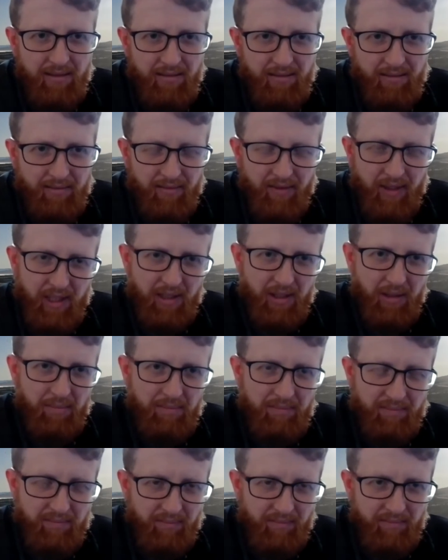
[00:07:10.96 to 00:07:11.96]
That's a,
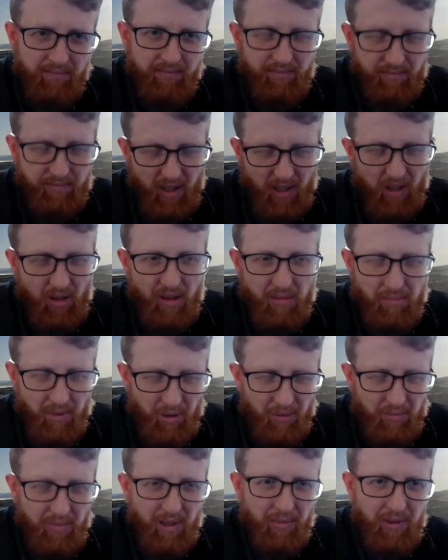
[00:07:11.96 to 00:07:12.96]
a light
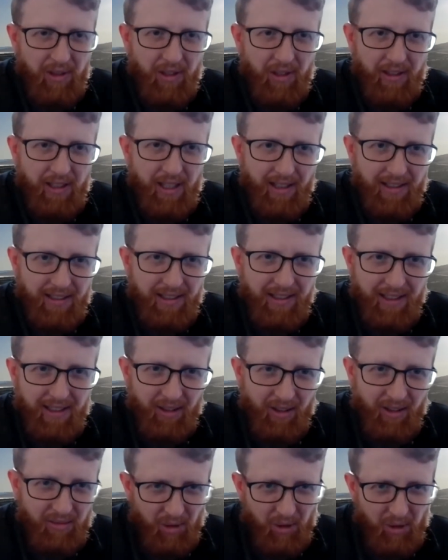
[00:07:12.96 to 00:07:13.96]
bulb, maybe not an L E D
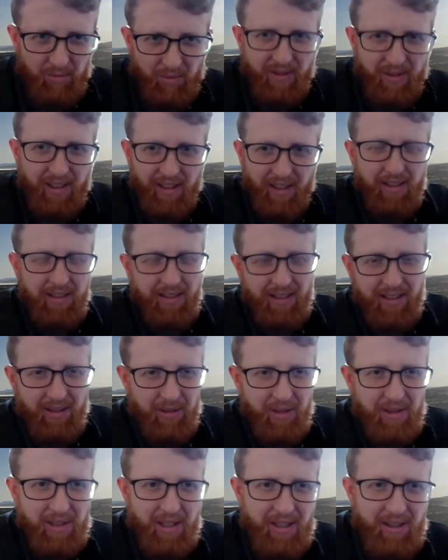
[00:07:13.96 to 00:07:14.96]
light bulb, but, you know, it
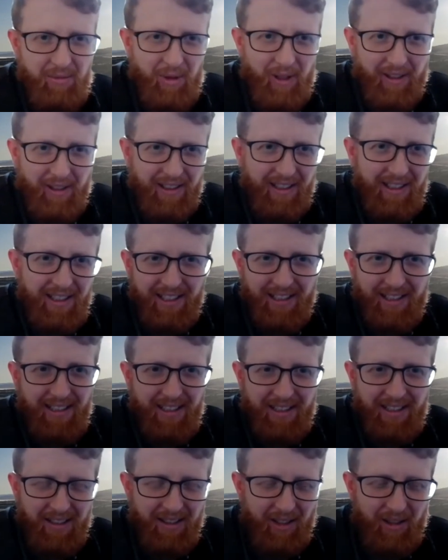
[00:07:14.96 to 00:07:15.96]
was one of the
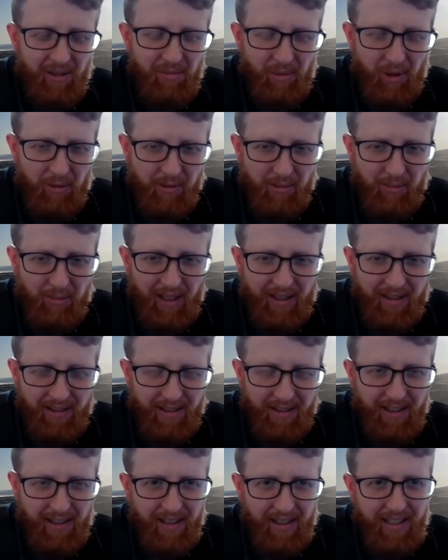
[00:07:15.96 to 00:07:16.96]
incandescent light bulbs back in the
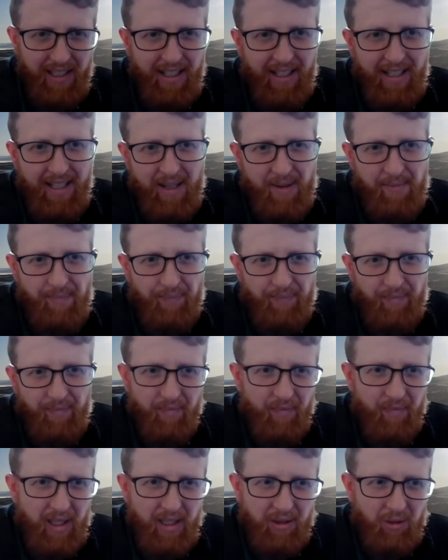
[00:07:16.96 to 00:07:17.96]
day.
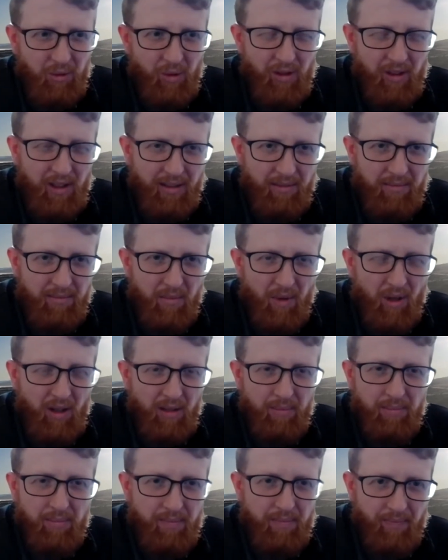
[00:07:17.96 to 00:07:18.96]
That's all that
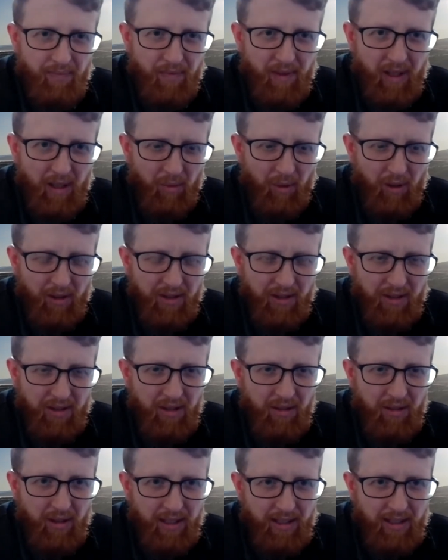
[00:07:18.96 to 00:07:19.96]
my network is
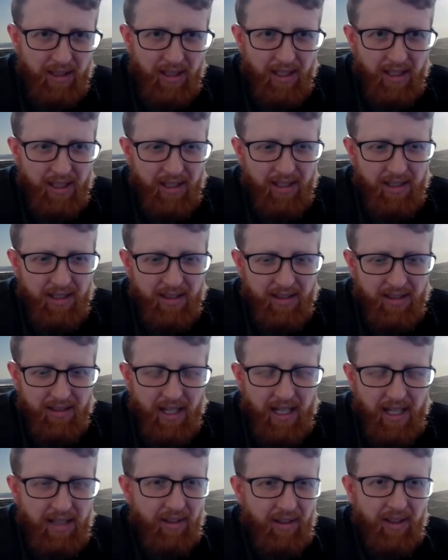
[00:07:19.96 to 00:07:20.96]
doing.
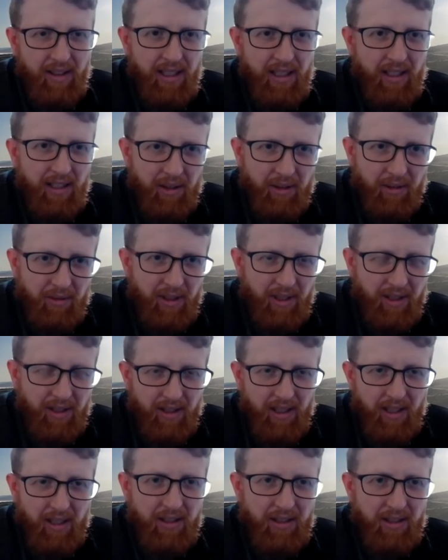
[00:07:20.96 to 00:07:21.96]
And even then, at three
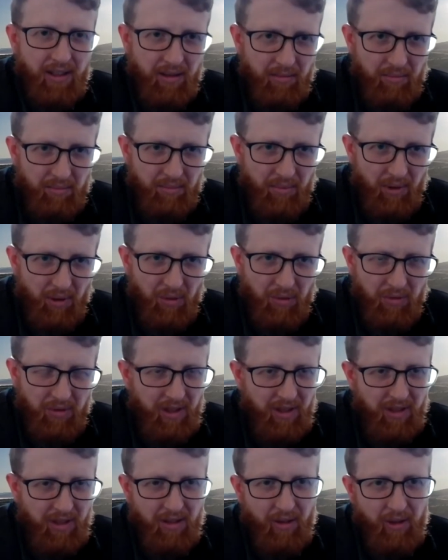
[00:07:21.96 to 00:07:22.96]
thousand pools,
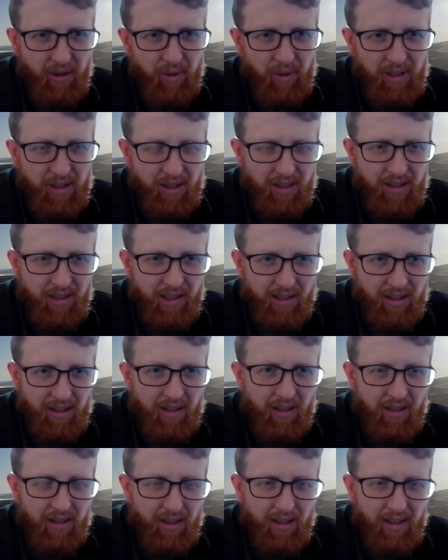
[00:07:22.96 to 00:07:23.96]
it's not a particularly
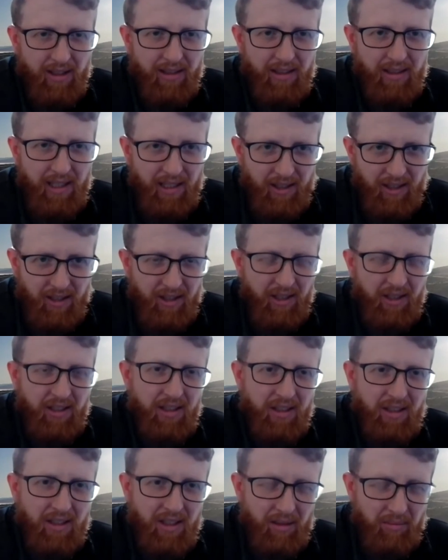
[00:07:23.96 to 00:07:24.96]
high energy
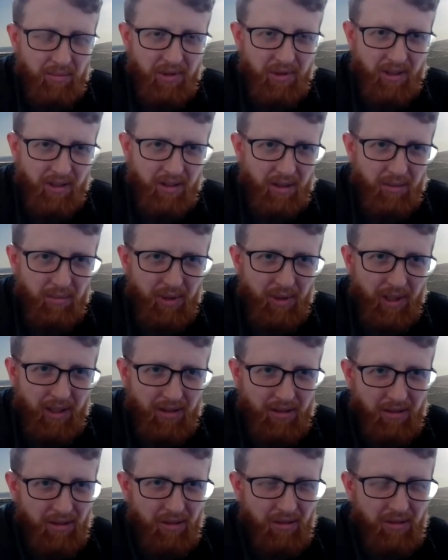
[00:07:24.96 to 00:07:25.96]
consumption compared
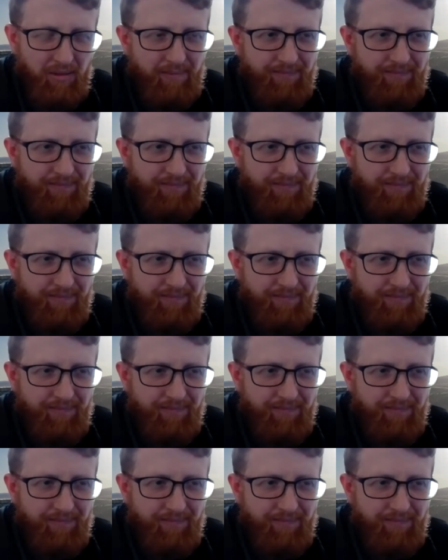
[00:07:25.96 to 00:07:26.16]
to